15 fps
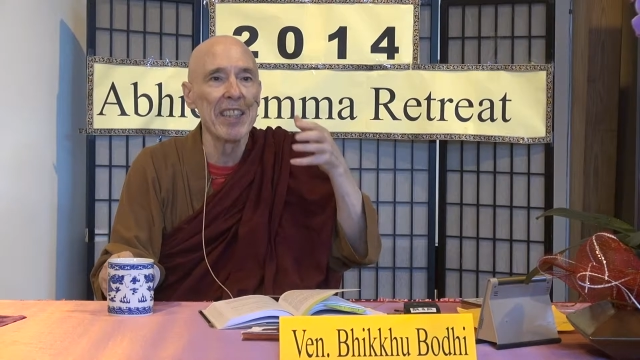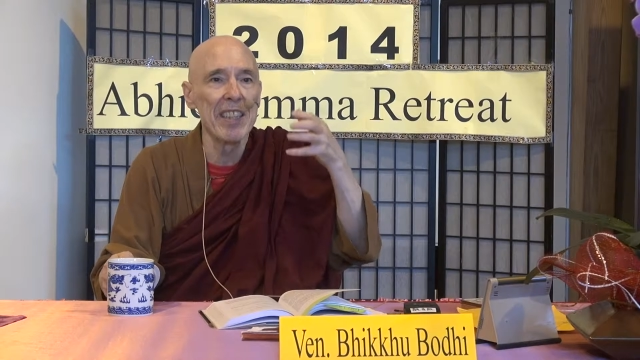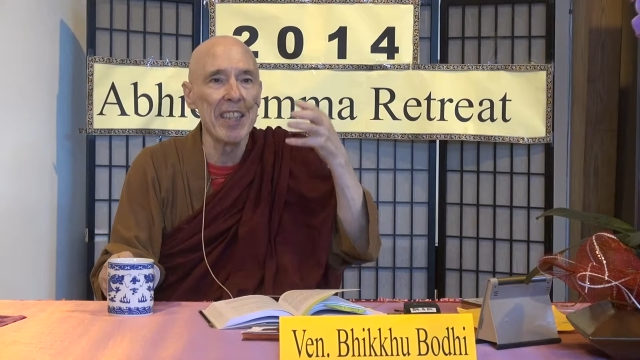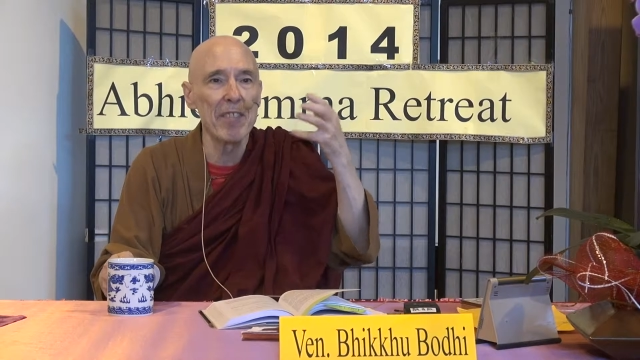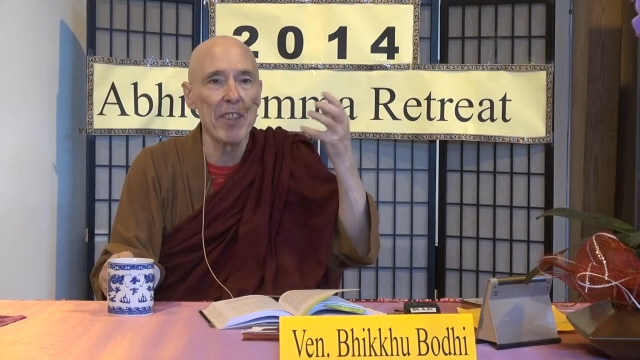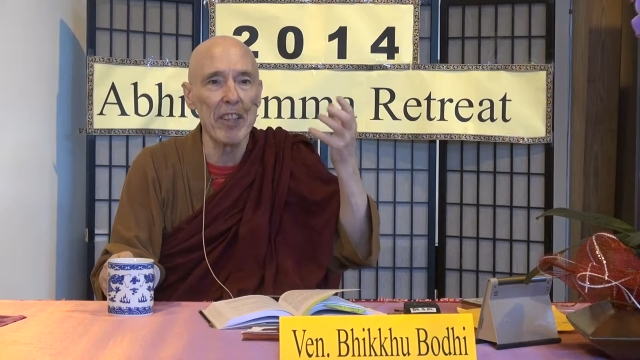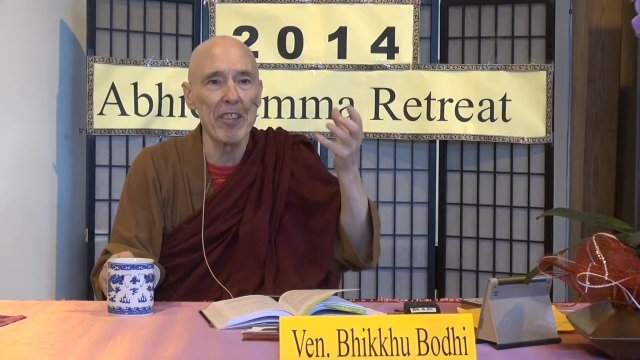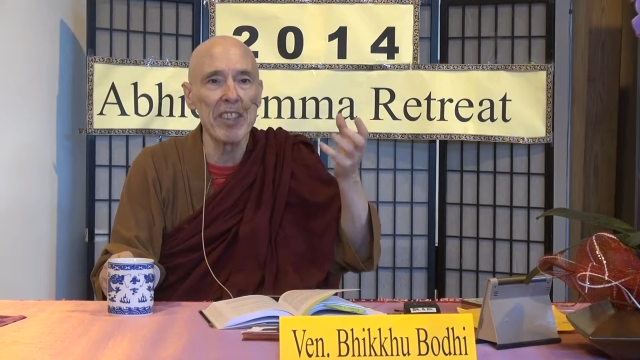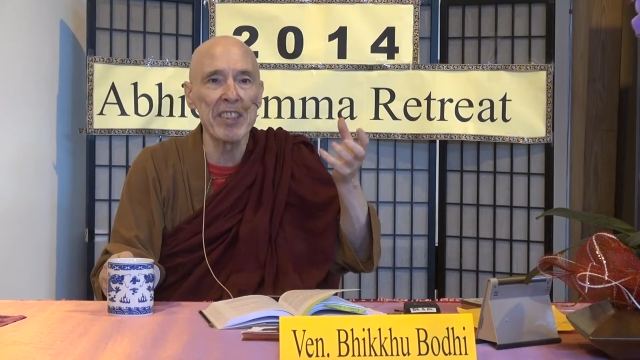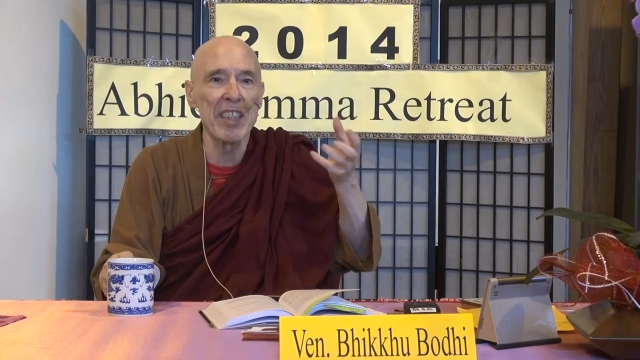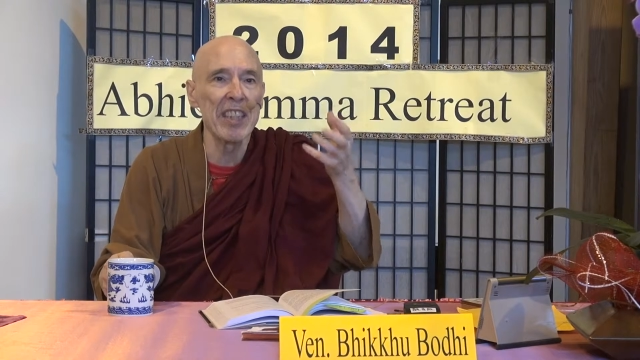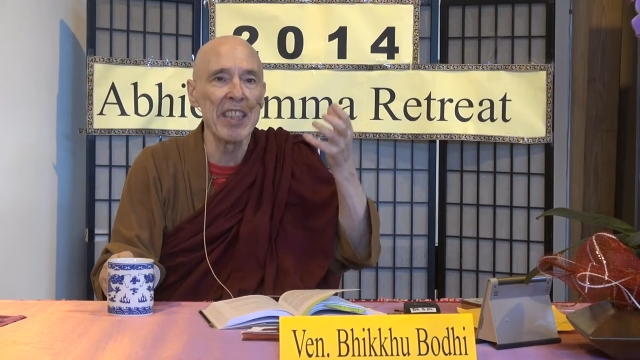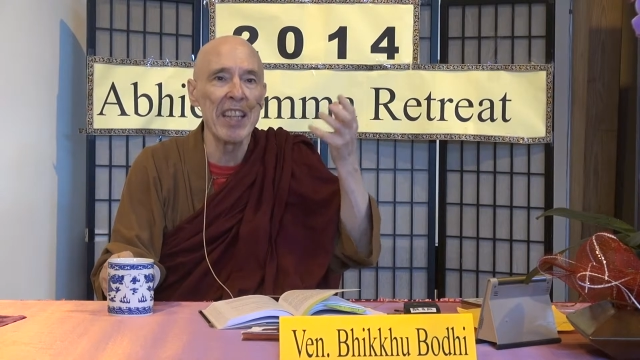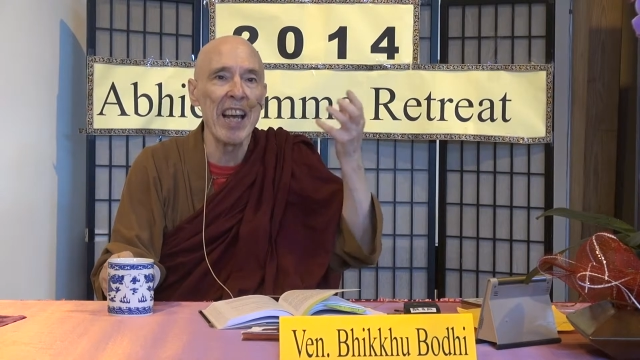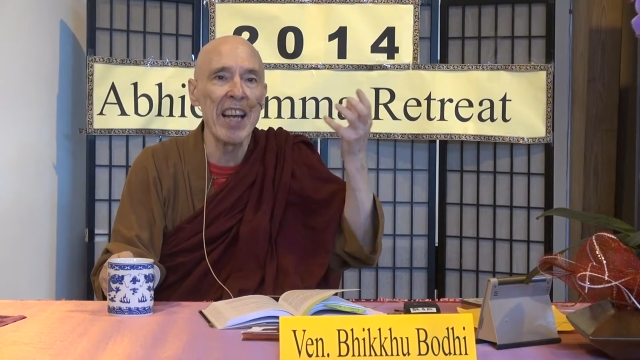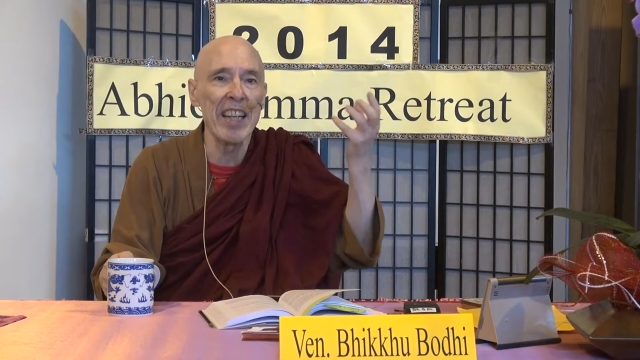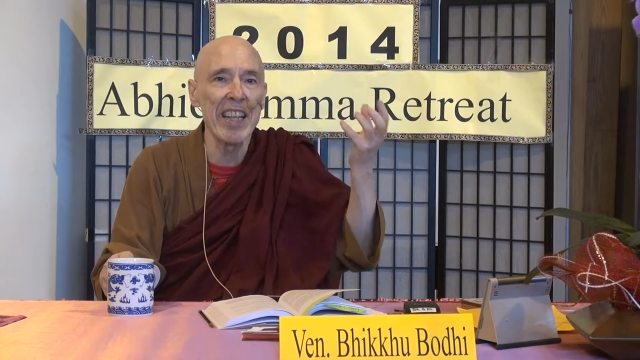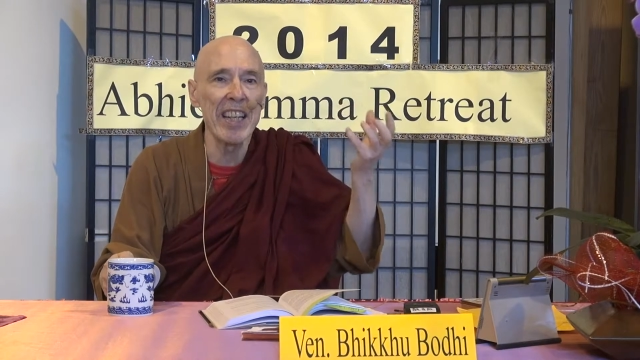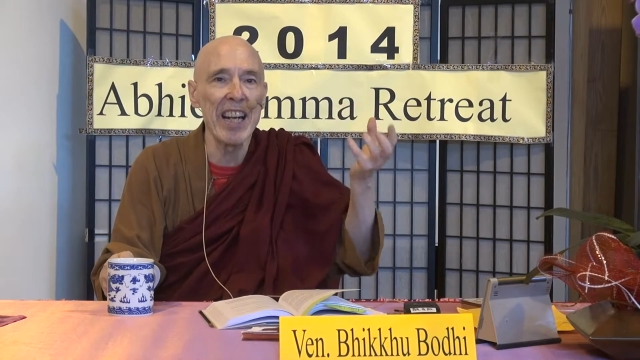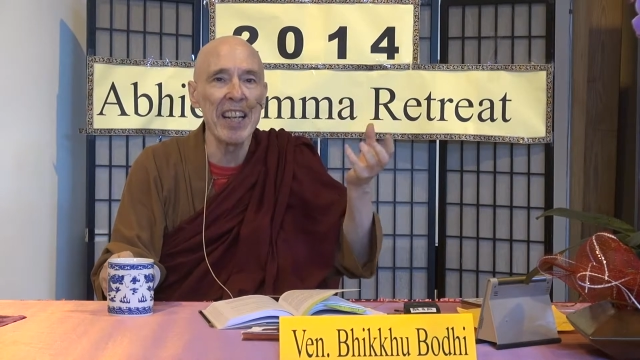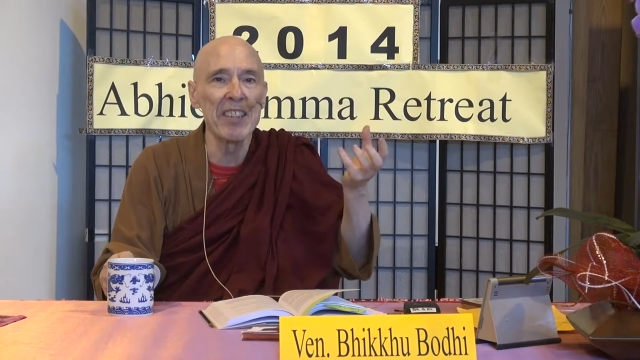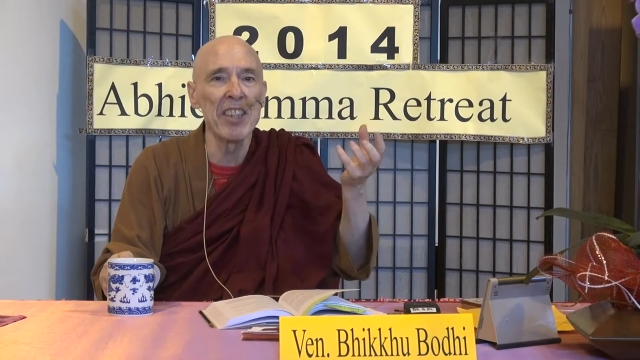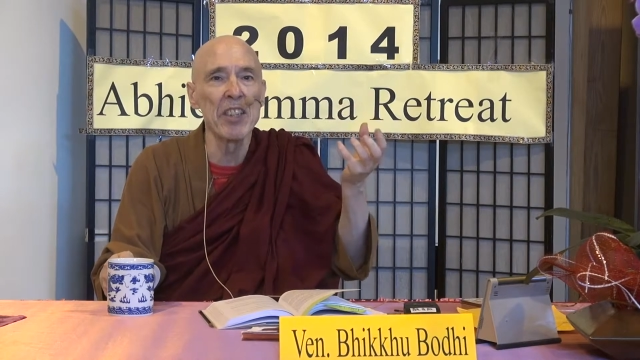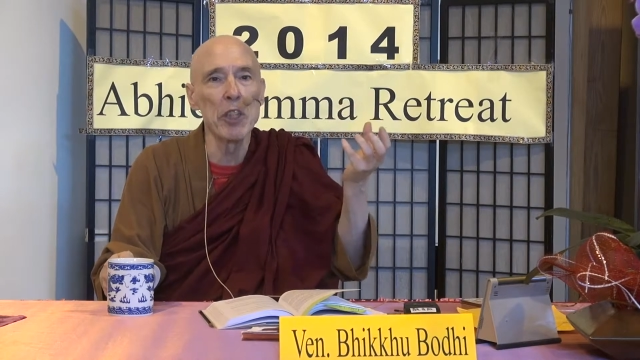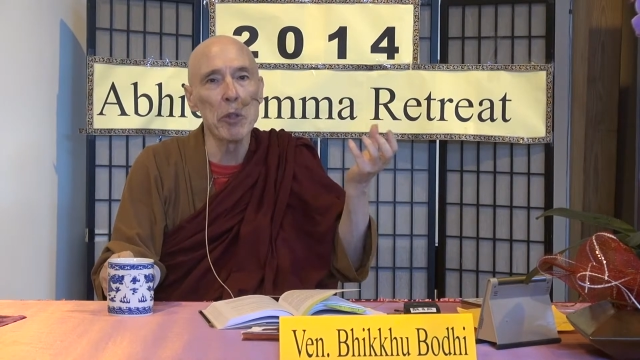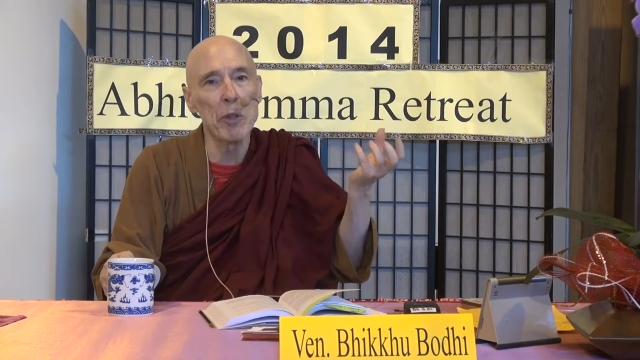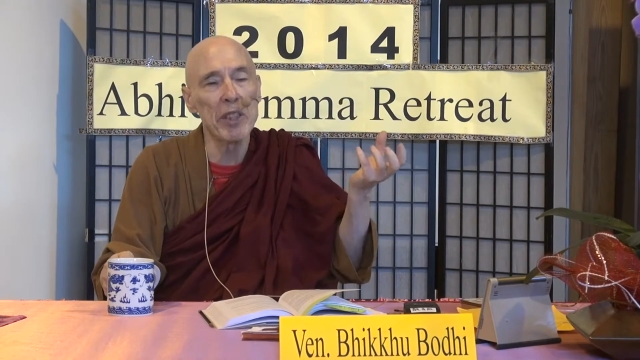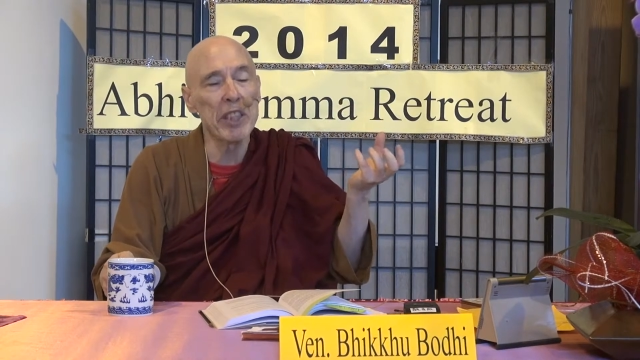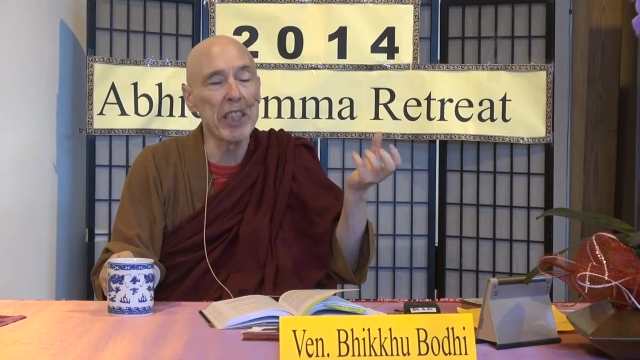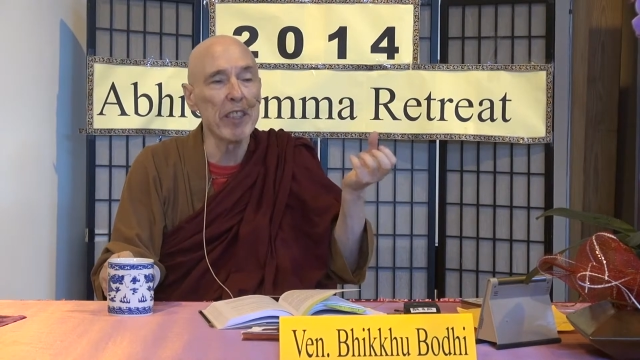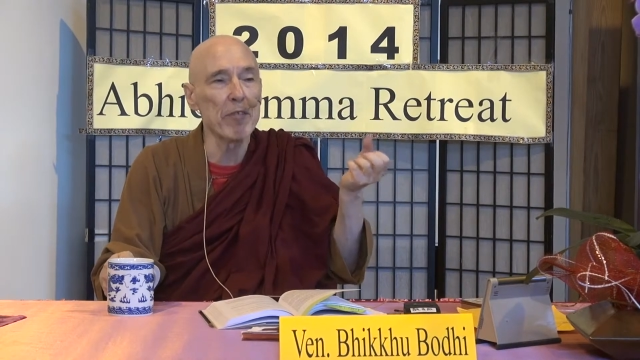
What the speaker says: if there isn't any continuity